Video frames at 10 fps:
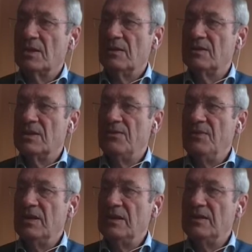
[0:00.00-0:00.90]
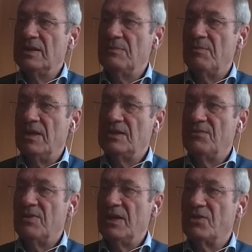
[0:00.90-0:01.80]
severely displaced
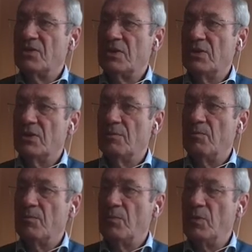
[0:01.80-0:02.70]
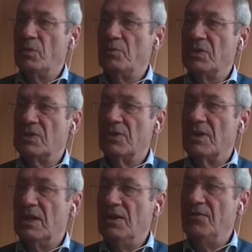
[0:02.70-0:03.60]
fracture on the pubis on
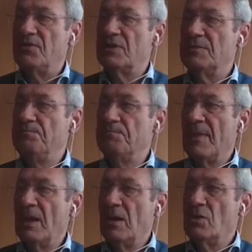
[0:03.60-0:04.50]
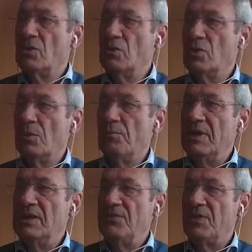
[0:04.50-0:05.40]
the left, 2
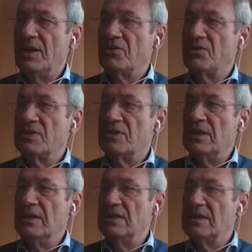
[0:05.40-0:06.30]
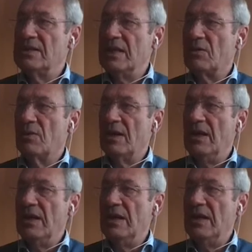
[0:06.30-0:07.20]
complete fractures in the sacral
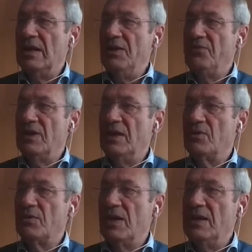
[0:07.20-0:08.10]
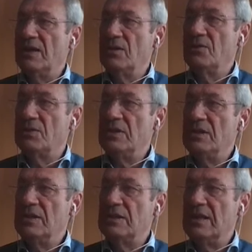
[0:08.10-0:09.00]
ala, left and right, and you see
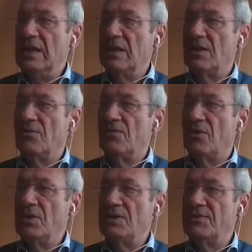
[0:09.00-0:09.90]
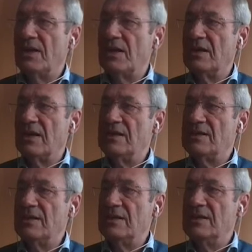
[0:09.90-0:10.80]
these alar voids very
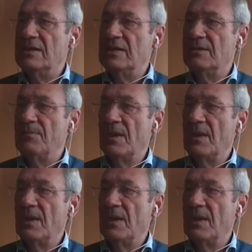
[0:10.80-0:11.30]
nicely here.